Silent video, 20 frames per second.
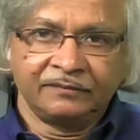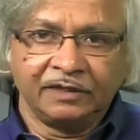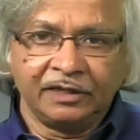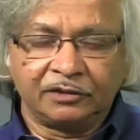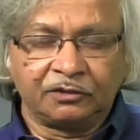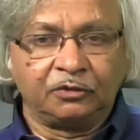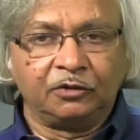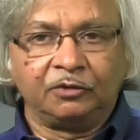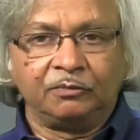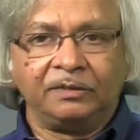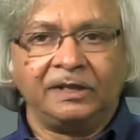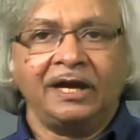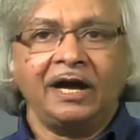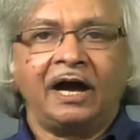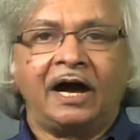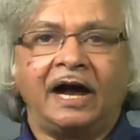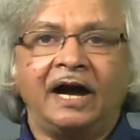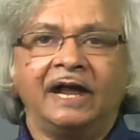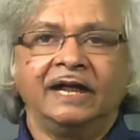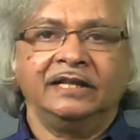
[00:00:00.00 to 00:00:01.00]
It could be
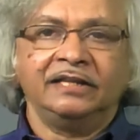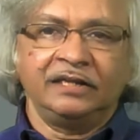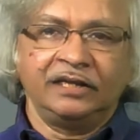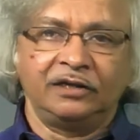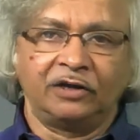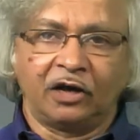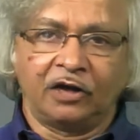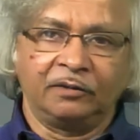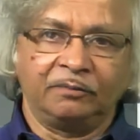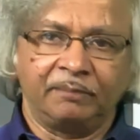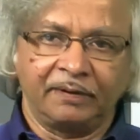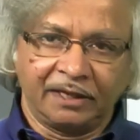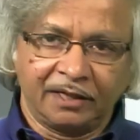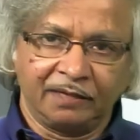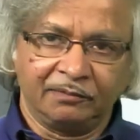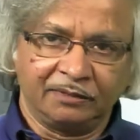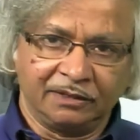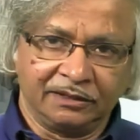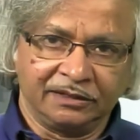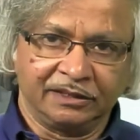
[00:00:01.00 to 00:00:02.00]
highly
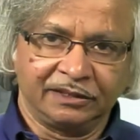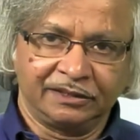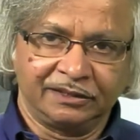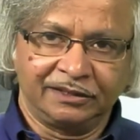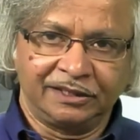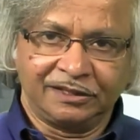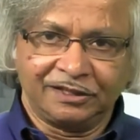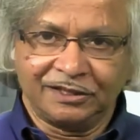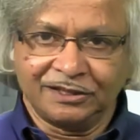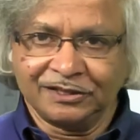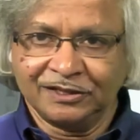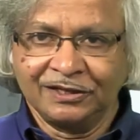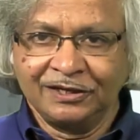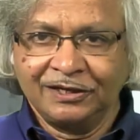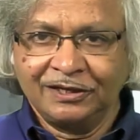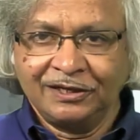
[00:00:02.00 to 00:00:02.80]
non-parabolic. That is,